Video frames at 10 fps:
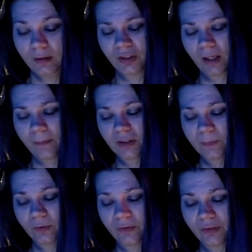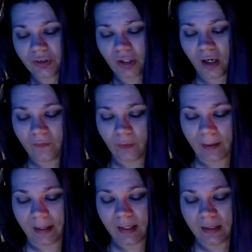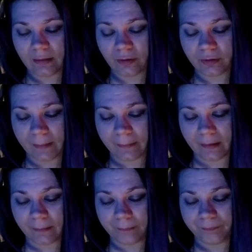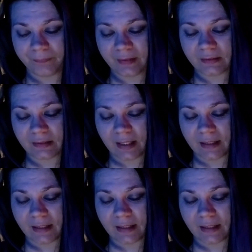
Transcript: Thomas pulled the scarf away and looked up at him, his eyes